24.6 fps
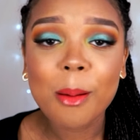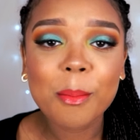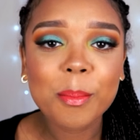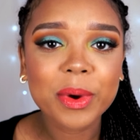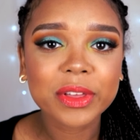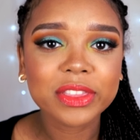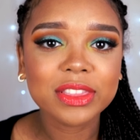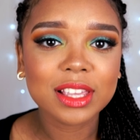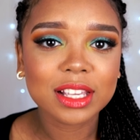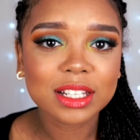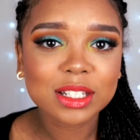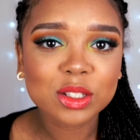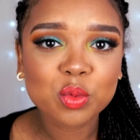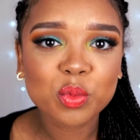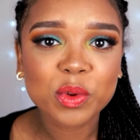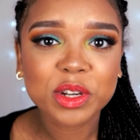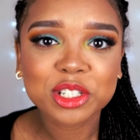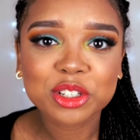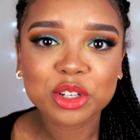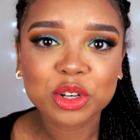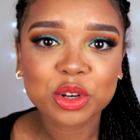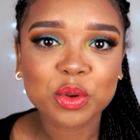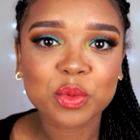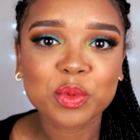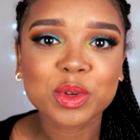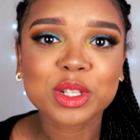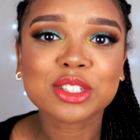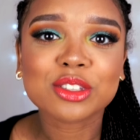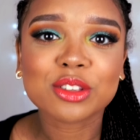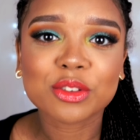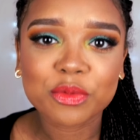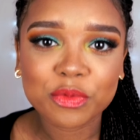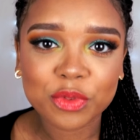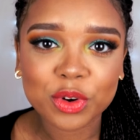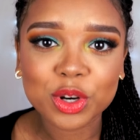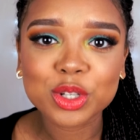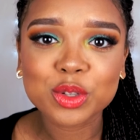But this winter was the
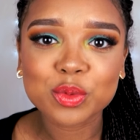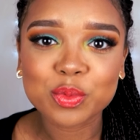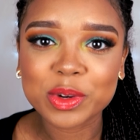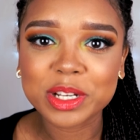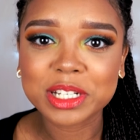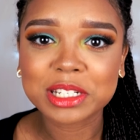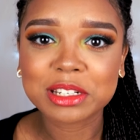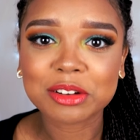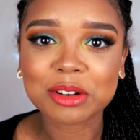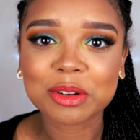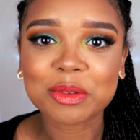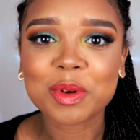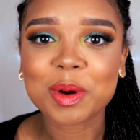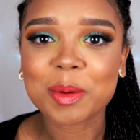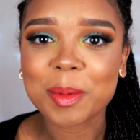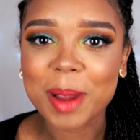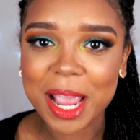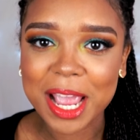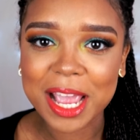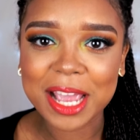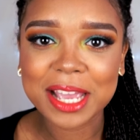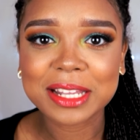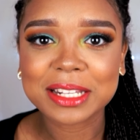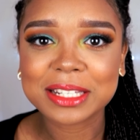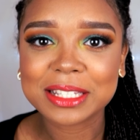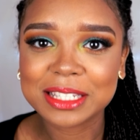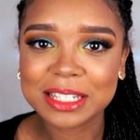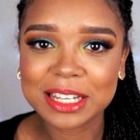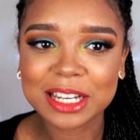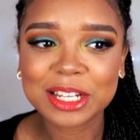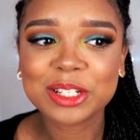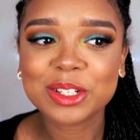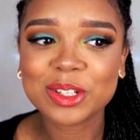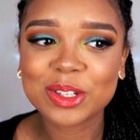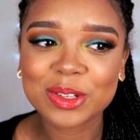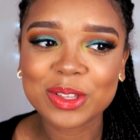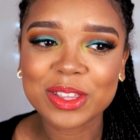first winter where my hands
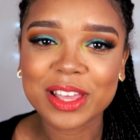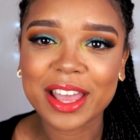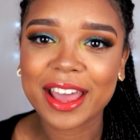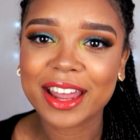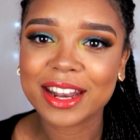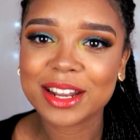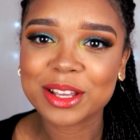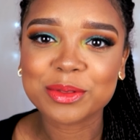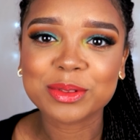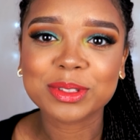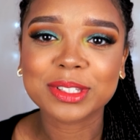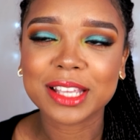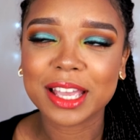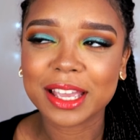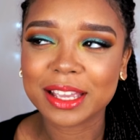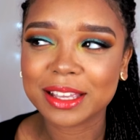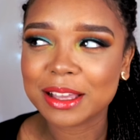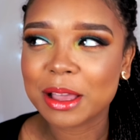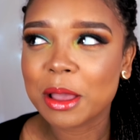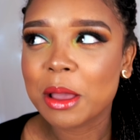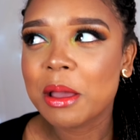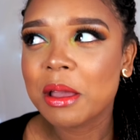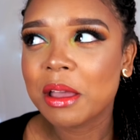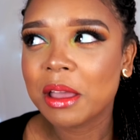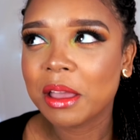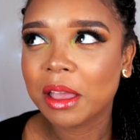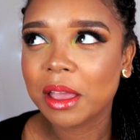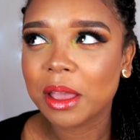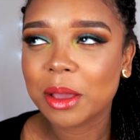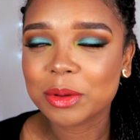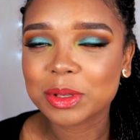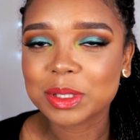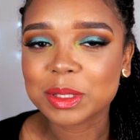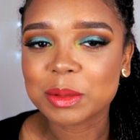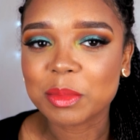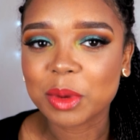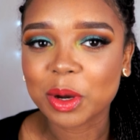didn't do that. It was like, it
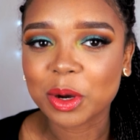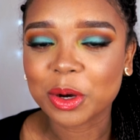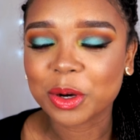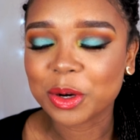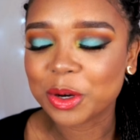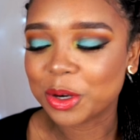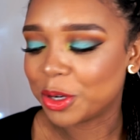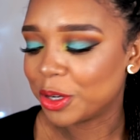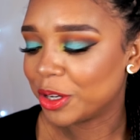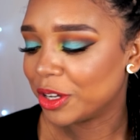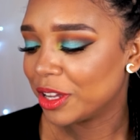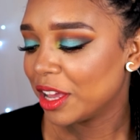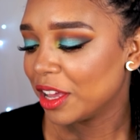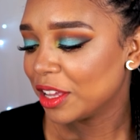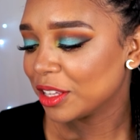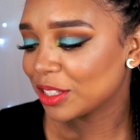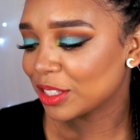was a miracle.